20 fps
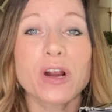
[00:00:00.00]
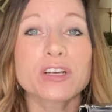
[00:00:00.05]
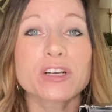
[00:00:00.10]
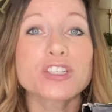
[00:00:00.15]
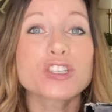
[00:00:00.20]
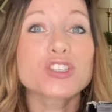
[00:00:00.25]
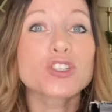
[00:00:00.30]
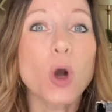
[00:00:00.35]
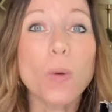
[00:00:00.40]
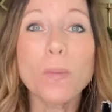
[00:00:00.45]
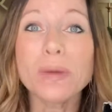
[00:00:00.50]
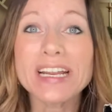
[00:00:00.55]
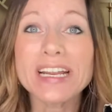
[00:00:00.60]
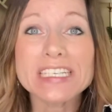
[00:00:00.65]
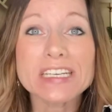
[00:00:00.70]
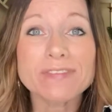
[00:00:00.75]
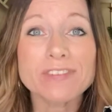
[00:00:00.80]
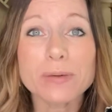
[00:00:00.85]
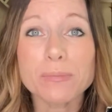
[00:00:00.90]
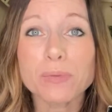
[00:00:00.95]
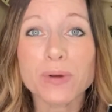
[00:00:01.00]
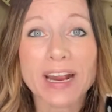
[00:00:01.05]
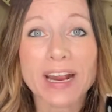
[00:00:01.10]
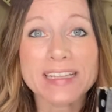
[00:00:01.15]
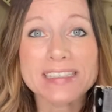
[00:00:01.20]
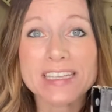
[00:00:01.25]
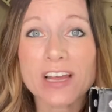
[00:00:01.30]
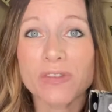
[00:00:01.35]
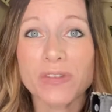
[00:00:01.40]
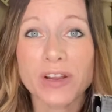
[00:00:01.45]
so many different
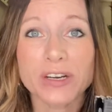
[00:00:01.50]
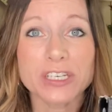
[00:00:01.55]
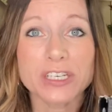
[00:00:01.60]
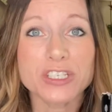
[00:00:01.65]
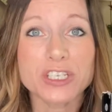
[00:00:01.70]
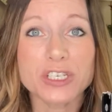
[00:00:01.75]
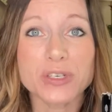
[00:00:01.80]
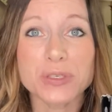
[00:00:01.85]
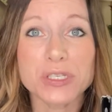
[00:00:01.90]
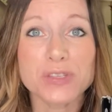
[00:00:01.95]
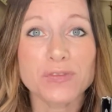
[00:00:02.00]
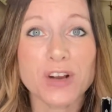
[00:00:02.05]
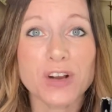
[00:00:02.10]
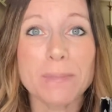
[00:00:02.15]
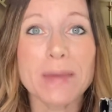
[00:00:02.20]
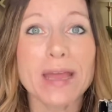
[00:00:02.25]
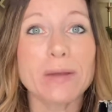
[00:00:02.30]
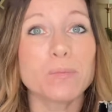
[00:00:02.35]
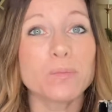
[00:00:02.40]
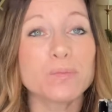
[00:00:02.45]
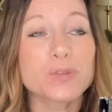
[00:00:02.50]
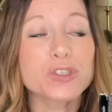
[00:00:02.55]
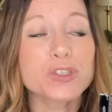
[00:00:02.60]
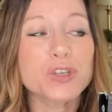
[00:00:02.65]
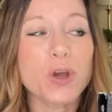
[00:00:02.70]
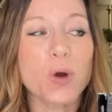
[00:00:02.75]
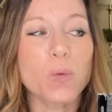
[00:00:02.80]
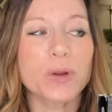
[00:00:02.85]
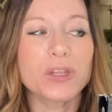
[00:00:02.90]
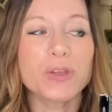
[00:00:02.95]
brands out there to choose from, and
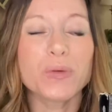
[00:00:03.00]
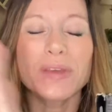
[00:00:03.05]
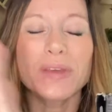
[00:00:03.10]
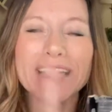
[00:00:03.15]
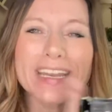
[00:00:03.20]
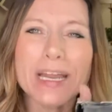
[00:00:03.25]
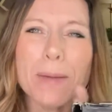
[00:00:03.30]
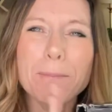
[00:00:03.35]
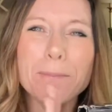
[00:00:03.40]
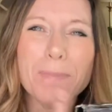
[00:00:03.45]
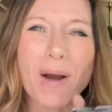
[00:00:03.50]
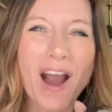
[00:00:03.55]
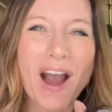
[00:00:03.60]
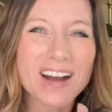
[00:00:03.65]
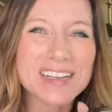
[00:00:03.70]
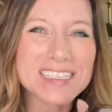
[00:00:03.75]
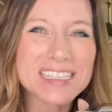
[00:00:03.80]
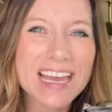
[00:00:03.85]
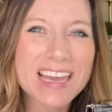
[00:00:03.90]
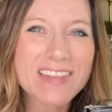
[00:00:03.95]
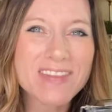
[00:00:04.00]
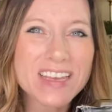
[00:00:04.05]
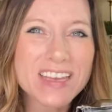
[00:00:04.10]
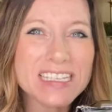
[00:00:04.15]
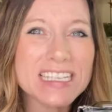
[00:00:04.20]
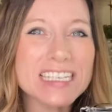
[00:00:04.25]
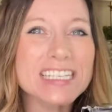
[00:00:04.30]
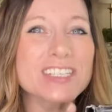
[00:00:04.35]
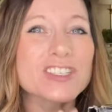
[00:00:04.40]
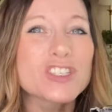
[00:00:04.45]
so when you get a box like
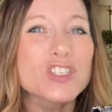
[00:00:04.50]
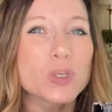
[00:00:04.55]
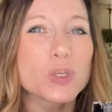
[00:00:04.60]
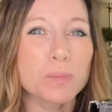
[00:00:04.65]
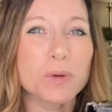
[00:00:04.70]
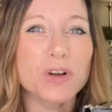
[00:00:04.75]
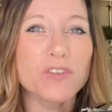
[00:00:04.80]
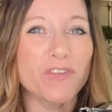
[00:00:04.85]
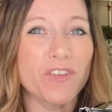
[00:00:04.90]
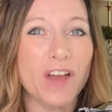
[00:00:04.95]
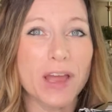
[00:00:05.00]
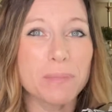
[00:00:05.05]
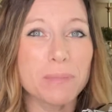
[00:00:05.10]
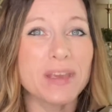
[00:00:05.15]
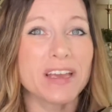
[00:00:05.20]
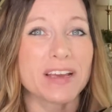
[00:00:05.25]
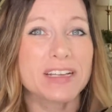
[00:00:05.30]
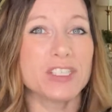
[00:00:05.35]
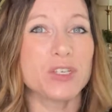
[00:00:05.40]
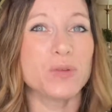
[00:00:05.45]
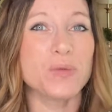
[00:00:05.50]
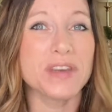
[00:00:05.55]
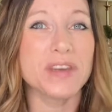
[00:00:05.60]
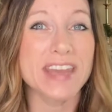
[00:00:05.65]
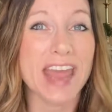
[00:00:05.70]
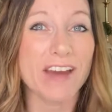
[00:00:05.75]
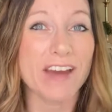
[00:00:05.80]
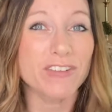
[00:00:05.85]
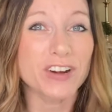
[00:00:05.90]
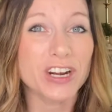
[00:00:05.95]
this, it is super fun because you
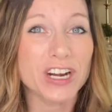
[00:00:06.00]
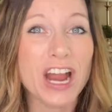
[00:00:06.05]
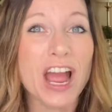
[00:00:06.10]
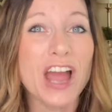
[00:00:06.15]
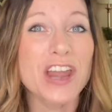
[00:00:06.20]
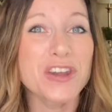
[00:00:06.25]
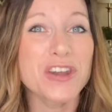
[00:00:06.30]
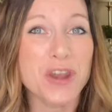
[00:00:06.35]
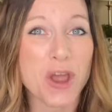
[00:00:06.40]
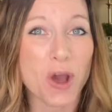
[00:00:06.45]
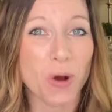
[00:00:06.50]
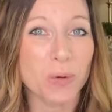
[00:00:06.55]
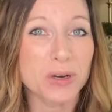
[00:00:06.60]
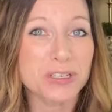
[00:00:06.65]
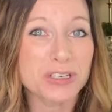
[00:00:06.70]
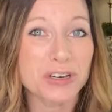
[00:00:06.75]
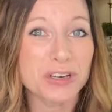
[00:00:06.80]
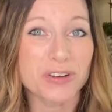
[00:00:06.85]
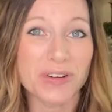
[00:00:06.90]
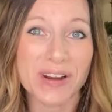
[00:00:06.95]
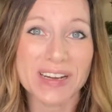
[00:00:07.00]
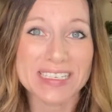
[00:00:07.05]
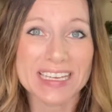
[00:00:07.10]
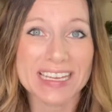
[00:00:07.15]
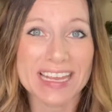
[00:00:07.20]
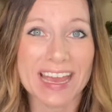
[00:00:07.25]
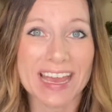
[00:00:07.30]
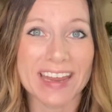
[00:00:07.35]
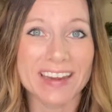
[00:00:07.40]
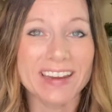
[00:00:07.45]
never know what you're going to
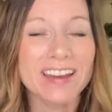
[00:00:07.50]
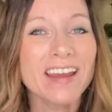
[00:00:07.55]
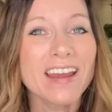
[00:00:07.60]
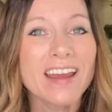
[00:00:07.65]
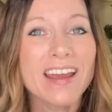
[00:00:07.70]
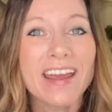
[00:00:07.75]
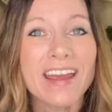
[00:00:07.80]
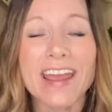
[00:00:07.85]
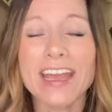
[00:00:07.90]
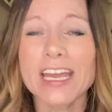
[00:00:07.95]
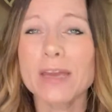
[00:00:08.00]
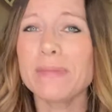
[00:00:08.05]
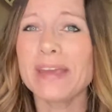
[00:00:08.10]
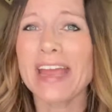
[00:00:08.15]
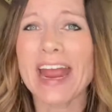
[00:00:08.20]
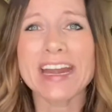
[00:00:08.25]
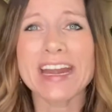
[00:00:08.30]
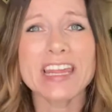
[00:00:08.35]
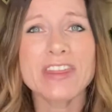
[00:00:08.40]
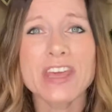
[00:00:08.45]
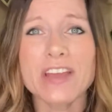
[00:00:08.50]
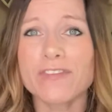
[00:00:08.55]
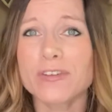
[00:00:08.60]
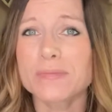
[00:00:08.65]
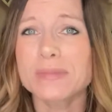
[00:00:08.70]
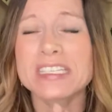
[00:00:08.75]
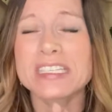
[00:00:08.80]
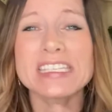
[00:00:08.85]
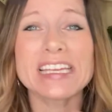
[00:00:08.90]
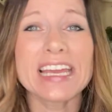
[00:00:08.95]
get. It can be anything from
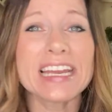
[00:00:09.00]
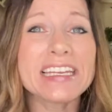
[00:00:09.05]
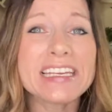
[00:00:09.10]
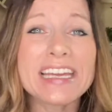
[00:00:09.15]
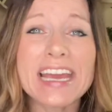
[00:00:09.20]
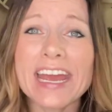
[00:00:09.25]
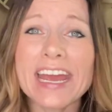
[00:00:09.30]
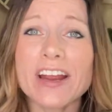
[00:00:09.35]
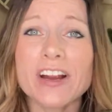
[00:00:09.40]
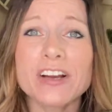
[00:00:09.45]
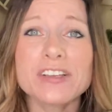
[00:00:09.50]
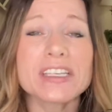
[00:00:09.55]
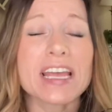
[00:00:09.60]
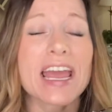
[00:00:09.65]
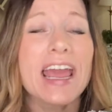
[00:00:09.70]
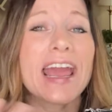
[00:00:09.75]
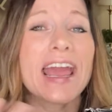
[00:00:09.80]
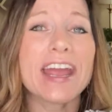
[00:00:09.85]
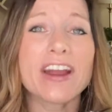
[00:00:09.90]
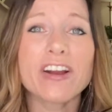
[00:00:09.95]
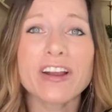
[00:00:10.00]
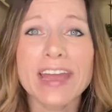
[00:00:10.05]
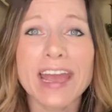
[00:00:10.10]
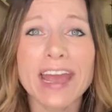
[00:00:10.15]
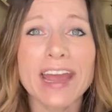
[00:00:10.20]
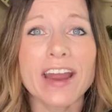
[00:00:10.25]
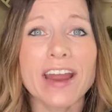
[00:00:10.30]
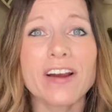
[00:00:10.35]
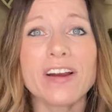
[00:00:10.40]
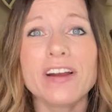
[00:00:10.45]
skincare to hair
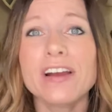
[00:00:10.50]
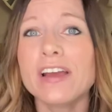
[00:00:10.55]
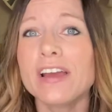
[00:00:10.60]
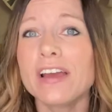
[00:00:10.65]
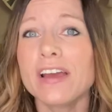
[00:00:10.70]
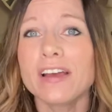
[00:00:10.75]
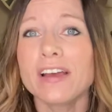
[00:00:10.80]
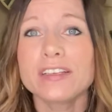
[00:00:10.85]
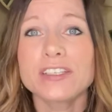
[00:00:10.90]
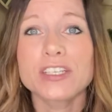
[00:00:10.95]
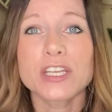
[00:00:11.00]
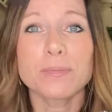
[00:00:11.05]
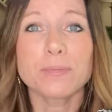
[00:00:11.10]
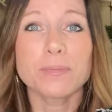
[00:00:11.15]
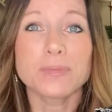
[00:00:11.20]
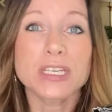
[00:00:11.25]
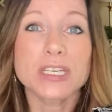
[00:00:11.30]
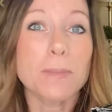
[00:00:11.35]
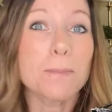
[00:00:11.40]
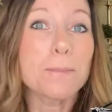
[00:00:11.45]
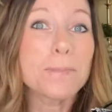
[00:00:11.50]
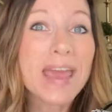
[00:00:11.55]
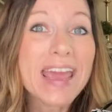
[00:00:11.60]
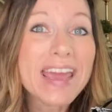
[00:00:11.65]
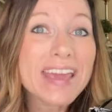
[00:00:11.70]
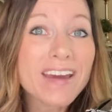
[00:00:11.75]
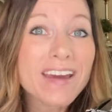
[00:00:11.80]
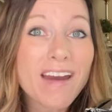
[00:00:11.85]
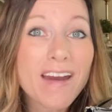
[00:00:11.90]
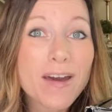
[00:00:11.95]
care to
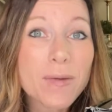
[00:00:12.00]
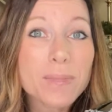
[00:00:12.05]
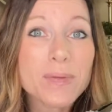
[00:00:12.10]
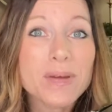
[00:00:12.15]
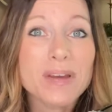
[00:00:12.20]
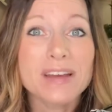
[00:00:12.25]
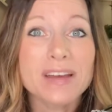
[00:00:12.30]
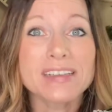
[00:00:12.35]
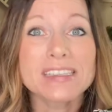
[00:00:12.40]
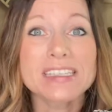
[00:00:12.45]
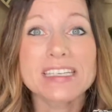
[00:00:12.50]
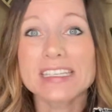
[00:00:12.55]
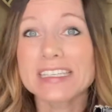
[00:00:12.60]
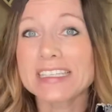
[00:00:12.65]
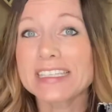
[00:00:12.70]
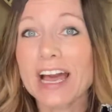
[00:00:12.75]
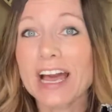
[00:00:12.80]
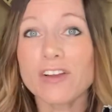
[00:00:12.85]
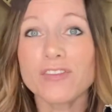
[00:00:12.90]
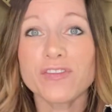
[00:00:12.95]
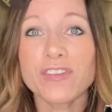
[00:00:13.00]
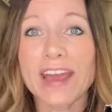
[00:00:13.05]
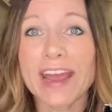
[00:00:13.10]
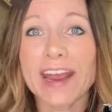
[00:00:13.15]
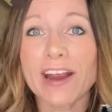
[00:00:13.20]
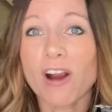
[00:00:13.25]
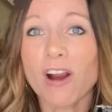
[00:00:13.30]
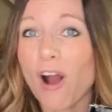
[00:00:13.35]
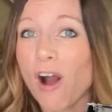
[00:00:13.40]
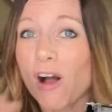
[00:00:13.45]
makeup to
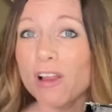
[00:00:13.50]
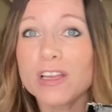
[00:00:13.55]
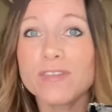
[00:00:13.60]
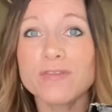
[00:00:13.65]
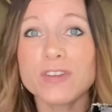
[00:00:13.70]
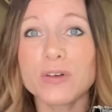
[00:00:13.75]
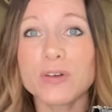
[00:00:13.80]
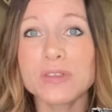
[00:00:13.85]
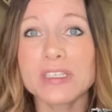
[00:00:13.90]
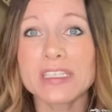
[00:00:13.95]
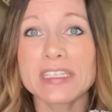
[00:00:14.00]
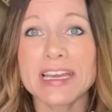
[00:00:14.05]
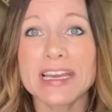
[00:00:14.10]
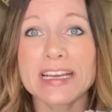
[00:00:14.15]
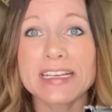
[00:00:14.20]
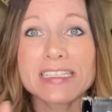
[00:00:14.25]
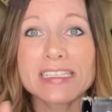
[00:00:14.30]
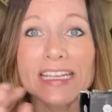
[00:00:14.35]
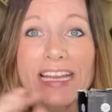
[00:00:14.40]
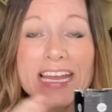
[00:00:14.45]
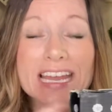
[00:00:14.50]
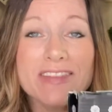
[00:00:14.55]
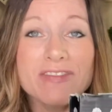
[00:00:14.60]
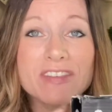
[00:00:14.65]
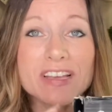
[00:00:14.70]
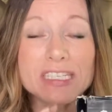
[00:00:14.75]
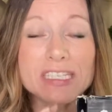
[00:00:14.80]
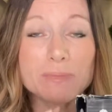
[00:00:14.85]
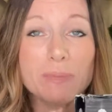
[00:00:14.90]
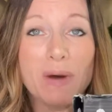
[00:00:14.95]
self-care, all of those things in
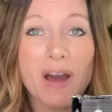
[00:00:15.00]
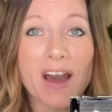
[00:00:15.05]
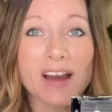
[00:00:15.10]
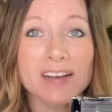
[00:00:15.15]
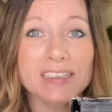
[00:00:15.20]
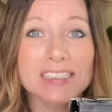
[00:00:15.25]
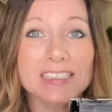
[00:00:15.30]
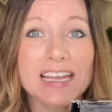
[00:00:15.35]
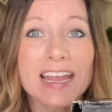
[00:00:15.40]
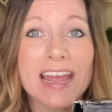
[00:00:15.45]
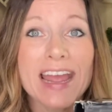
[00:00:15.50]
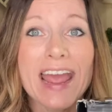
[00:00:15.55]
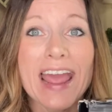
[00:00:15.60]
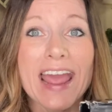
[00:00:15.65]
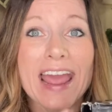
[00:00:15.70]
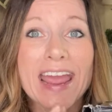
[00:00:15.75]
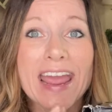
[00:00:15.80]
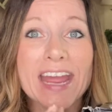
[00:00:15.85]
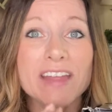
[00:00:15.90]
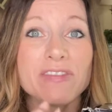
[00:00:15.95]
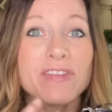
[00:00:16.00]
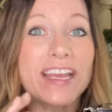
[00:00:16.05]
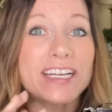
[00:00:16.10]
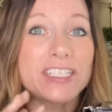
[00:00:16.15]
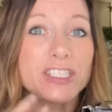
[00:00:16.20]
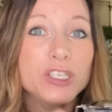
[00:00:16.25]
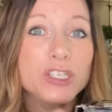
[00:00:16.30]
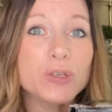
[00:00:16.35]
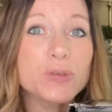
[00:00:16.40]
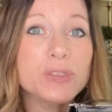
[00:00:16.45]
this box. And they
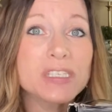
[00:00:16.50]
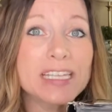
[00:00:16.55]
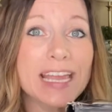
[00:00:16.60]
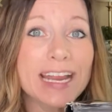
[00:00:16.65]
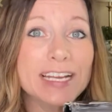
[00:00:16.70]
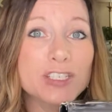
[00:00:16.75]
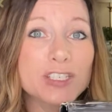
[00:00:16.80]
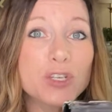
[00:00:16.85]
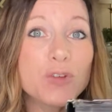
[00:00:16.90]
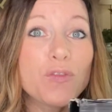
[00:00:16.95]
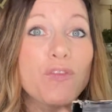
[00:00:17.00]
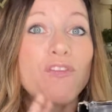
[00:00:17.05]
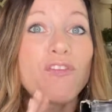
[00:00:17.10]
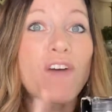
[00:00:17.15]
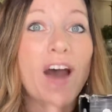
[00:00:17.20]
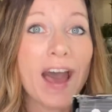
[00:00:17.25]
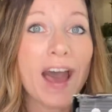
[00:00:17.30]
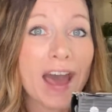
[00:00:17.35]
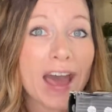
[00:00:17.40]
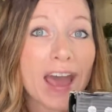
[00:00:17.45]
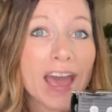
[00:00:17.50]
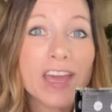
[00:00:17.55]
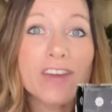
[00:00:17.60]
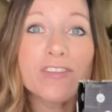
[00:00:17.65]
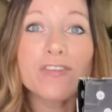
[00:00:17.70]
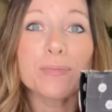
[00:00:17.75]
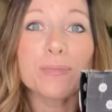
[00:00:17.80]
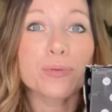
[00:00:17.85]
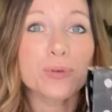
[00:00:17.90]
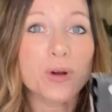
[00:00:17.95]
do send you 5
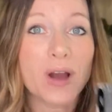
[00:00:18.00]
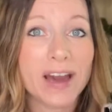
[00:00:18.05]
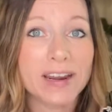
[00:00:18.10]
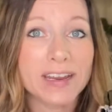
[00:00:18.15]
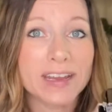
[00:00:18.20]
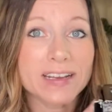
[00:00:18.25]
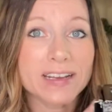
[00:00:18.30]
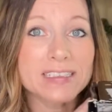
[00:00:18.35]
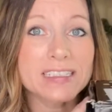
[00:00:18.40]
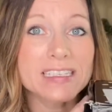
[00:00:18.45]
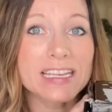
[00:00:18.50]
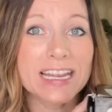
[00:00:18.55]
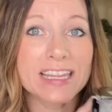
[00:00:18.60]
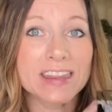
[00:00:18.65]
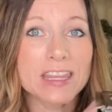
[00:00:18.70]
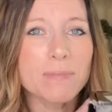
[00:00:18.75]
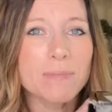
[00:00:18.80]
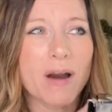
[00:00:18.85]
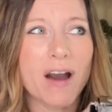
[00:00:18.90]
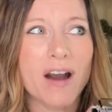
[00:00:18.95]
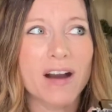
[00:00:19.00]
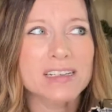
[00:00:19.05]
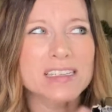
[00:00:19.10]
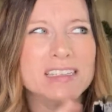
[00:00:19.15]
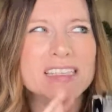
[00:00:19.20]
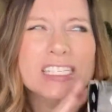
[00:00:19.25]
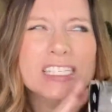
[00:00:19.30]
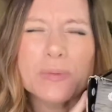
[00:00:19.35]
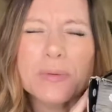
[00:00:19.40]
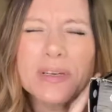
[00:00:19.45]
products in the box.
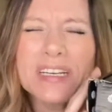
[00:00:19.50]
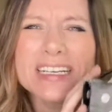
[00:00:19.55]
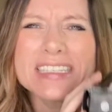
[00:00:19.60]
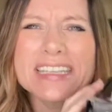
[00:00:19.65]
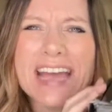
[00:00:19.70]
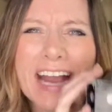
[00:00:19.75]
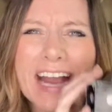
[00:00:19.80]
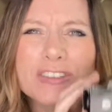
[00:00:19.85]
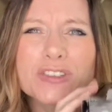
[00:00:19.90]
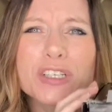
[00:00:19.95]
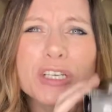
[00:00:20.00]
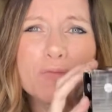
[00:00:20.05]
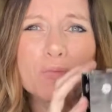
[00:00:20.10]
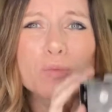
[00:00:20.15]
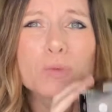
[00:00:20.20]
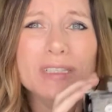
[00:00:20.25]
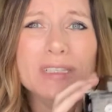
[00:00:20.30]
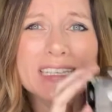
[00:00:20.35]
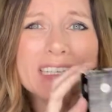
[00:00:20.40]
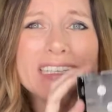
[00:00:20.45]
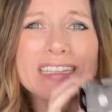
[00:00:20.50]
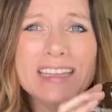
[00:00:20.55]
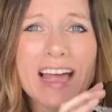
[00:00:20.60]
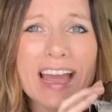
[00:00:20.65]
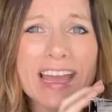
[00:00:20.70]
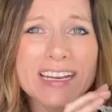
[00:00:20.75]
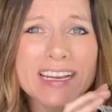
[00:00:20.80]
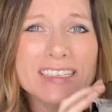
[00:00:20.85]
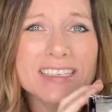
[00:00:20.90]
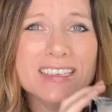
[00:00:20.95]
This one is actually really
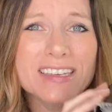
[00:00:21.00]
light,